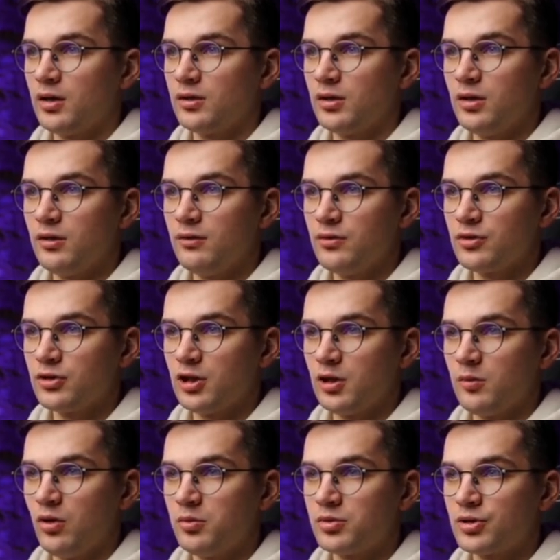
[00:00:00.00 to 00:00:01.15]
give you some
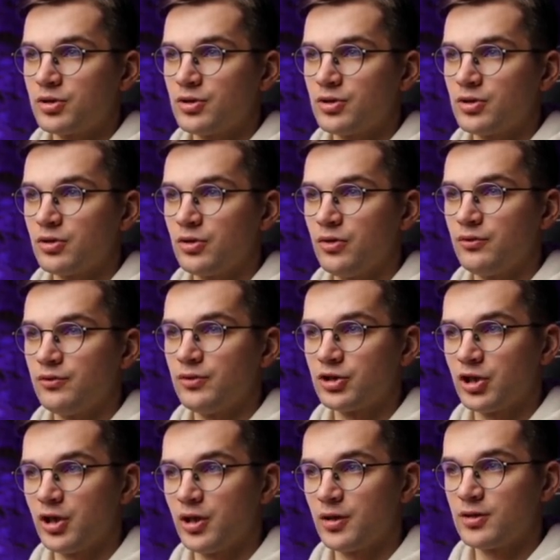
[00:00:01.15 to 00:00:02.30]
options of the
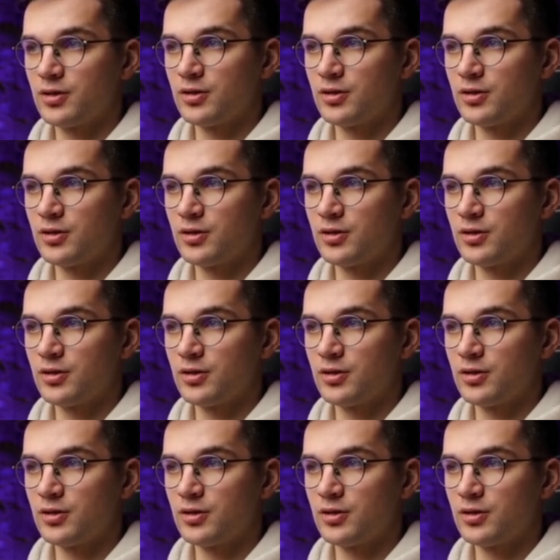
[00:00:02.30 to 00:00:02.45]
shots